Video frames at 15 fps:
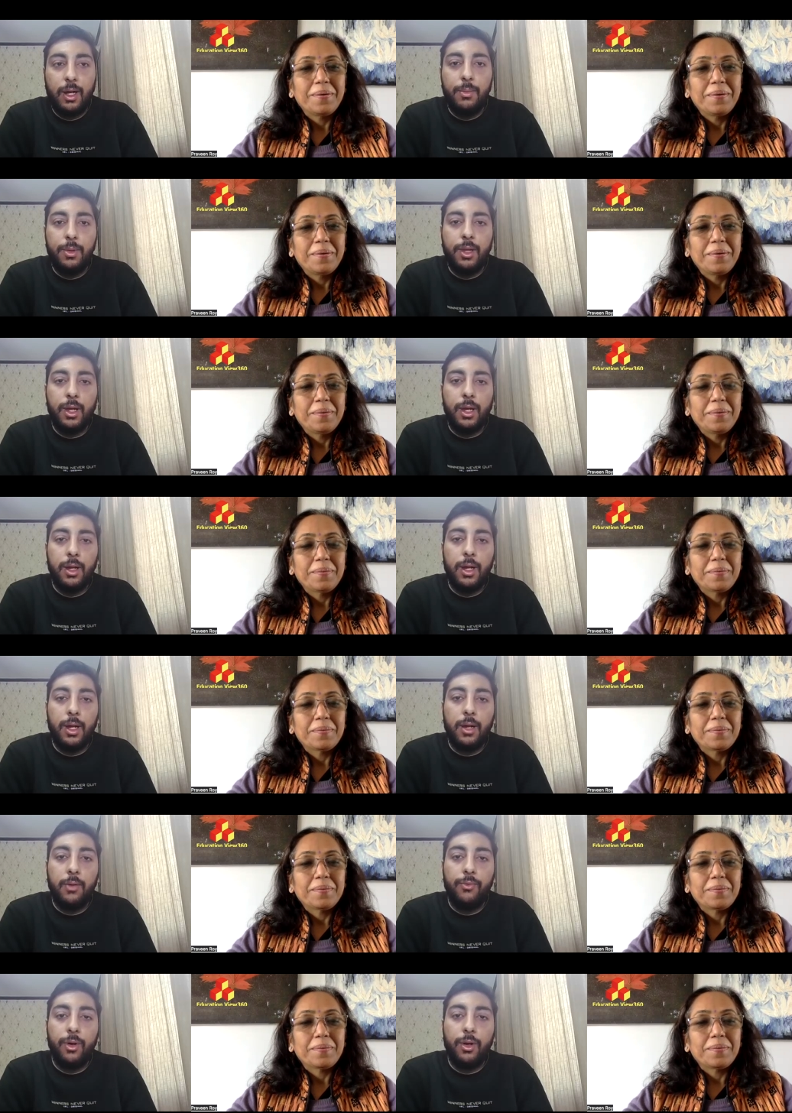Speaker 1: I'd say
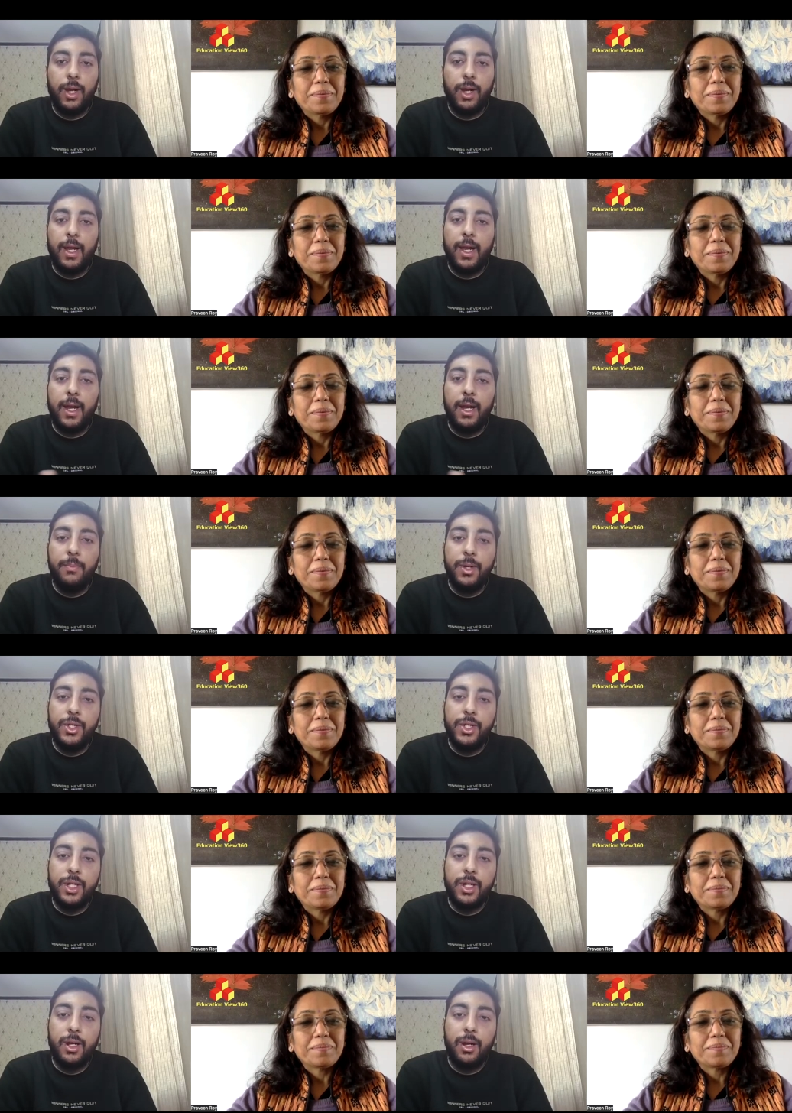like for getting
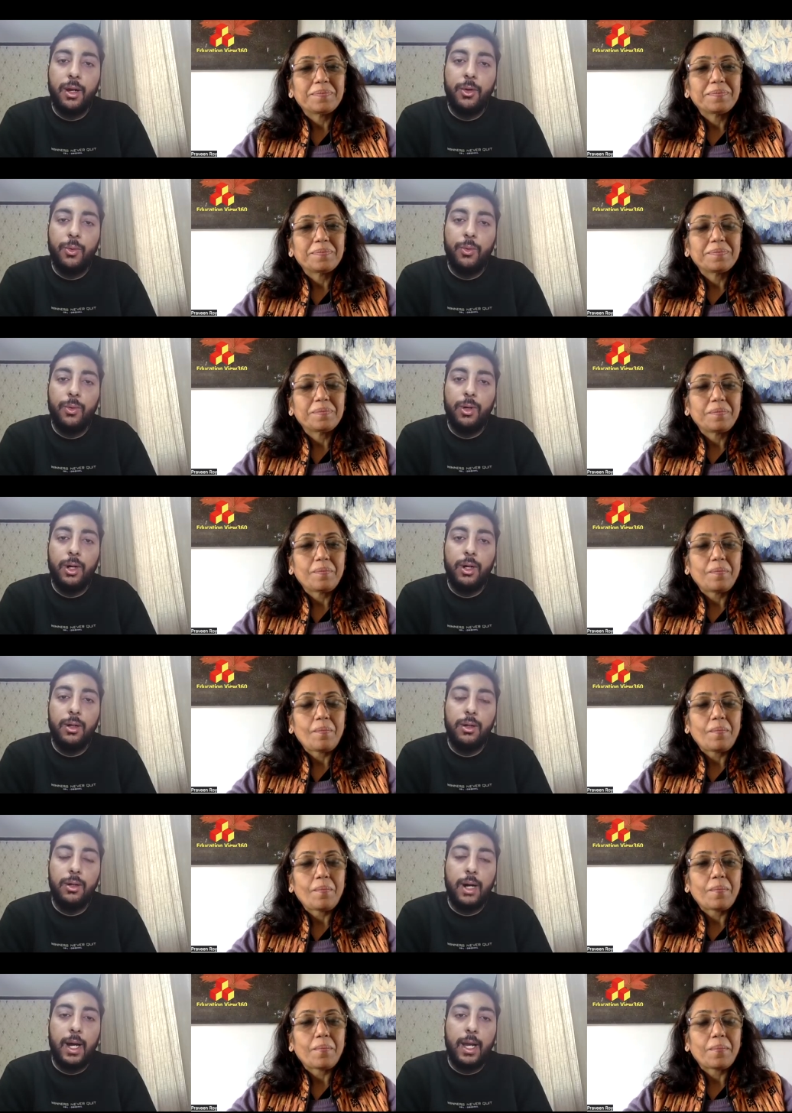admission into
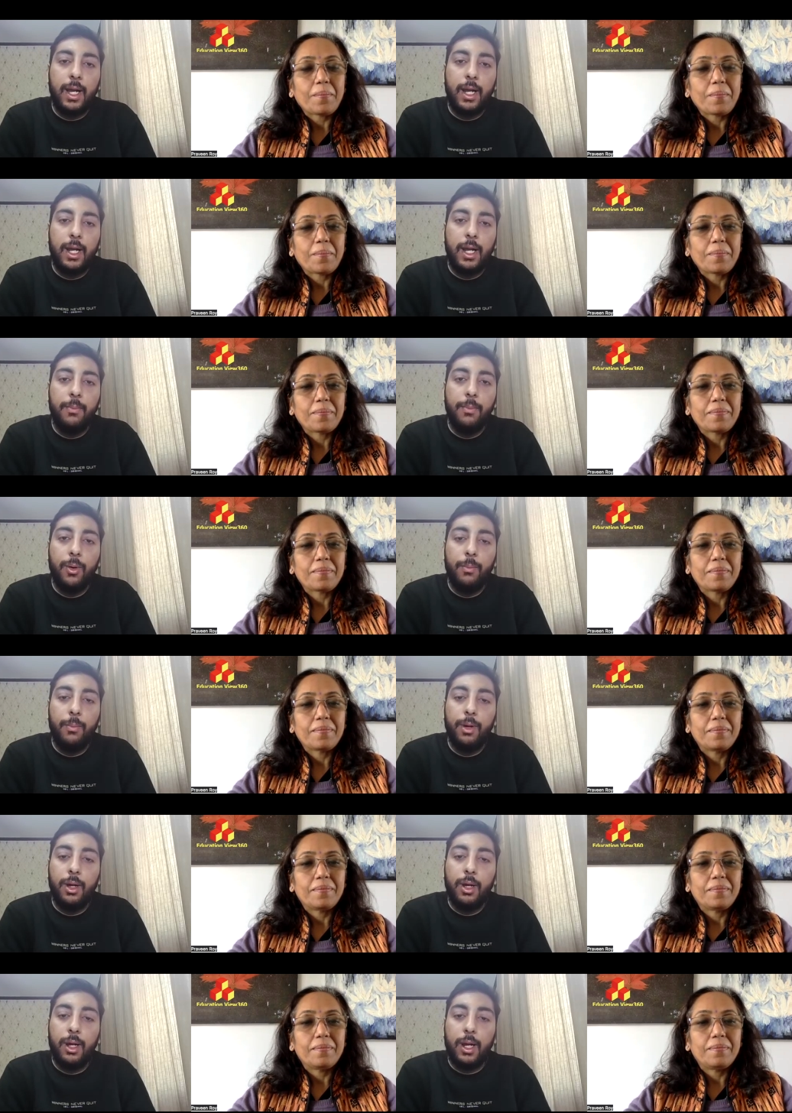uh, IIT
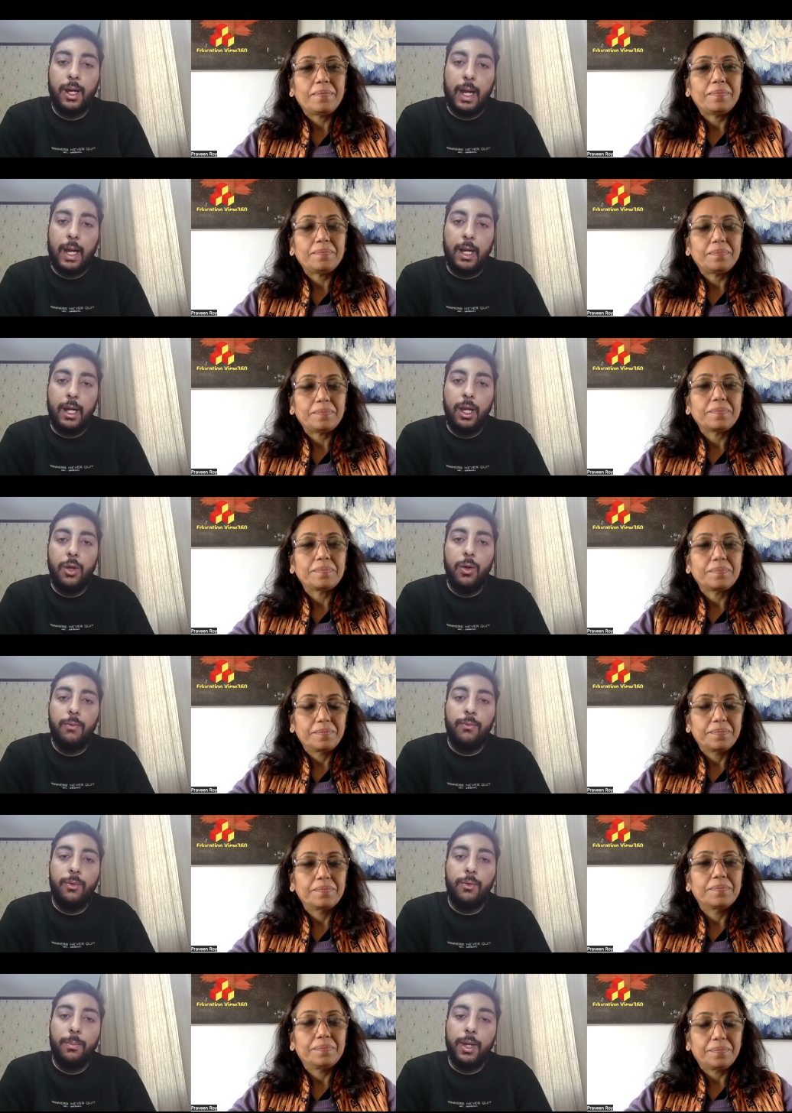Bombay and NIT, you
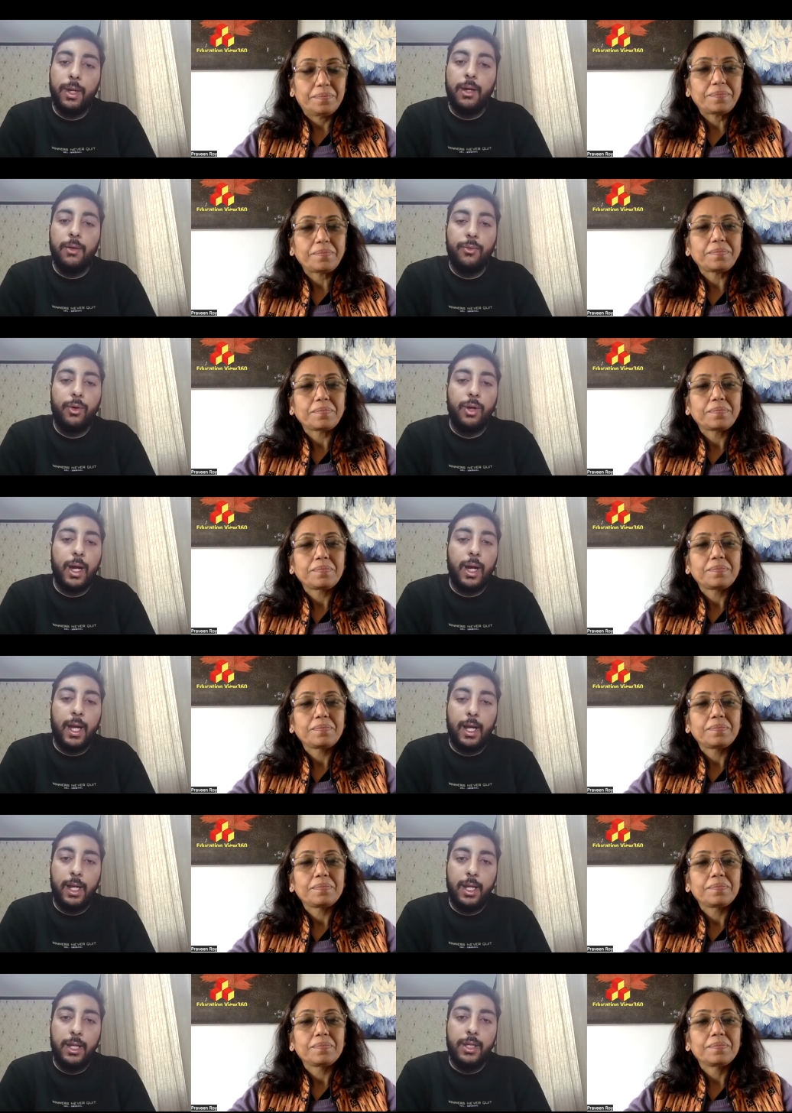have to appear for
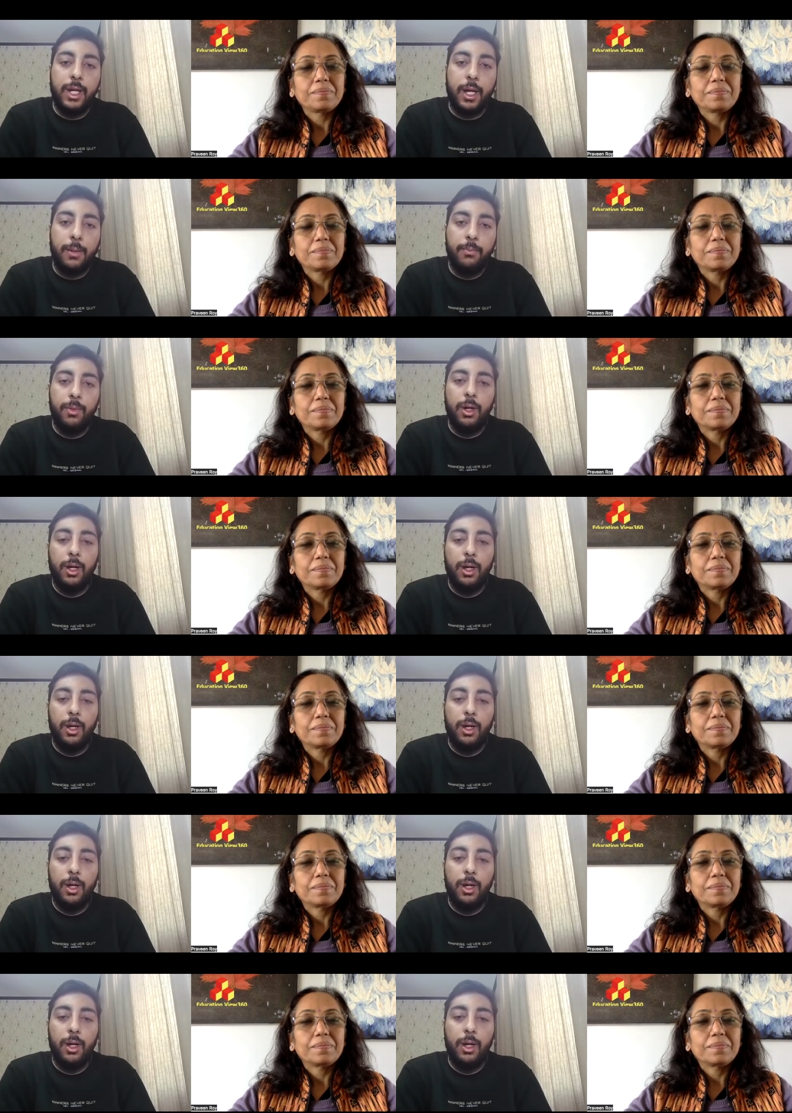IIT JAM.